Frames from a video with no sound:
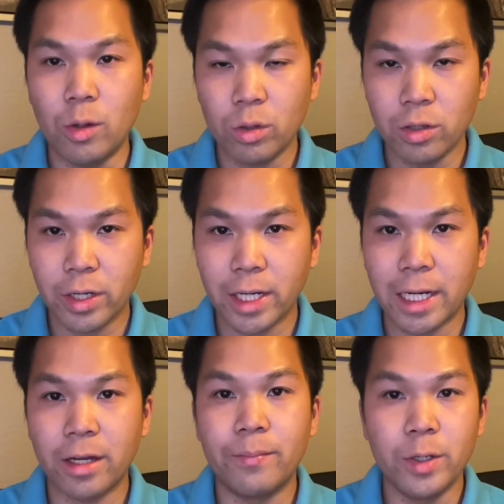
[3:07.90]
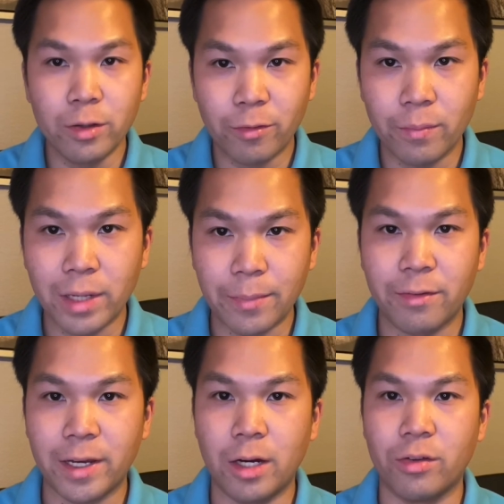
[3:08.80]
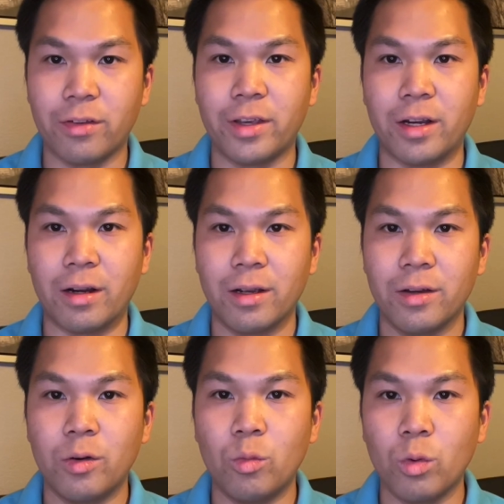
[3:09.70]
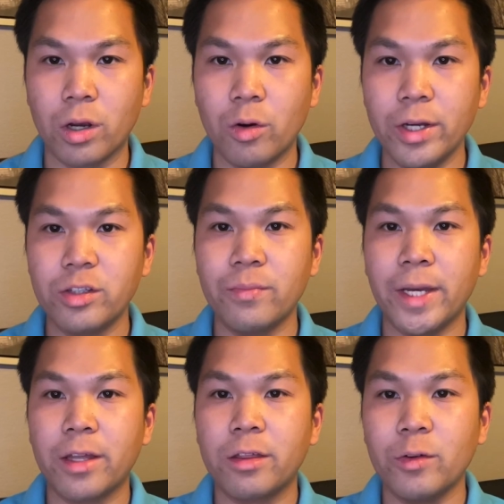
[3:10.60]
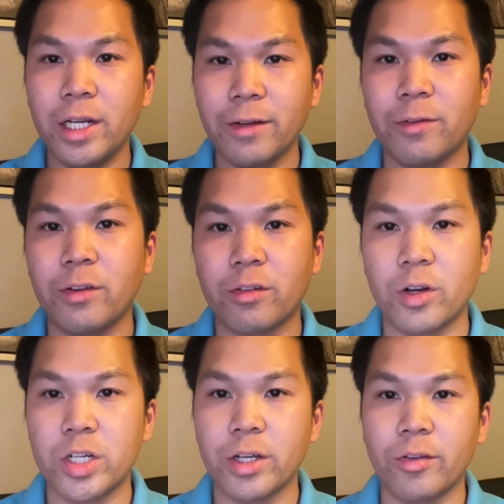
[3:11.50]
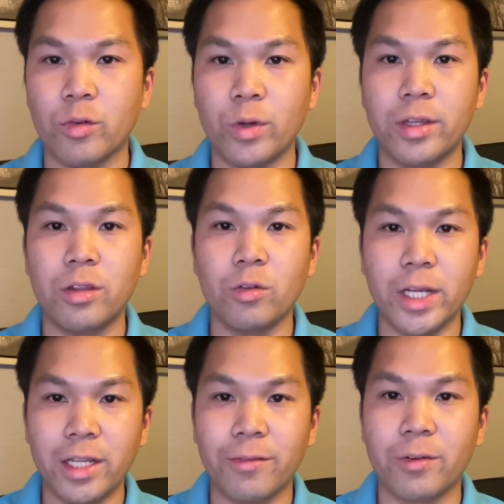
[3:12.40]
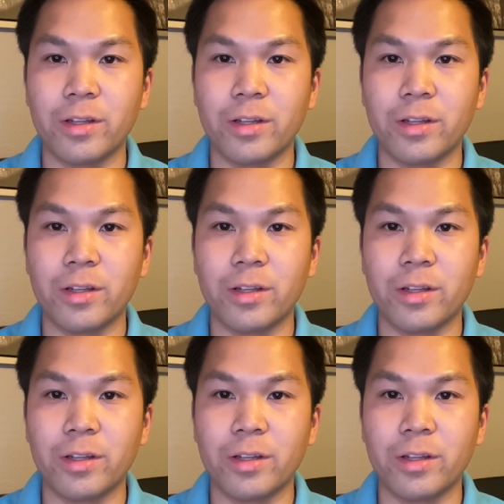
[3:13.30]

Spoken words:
we're looking at a beautiful map of houses here. We're going to make 3 different searches with 3 different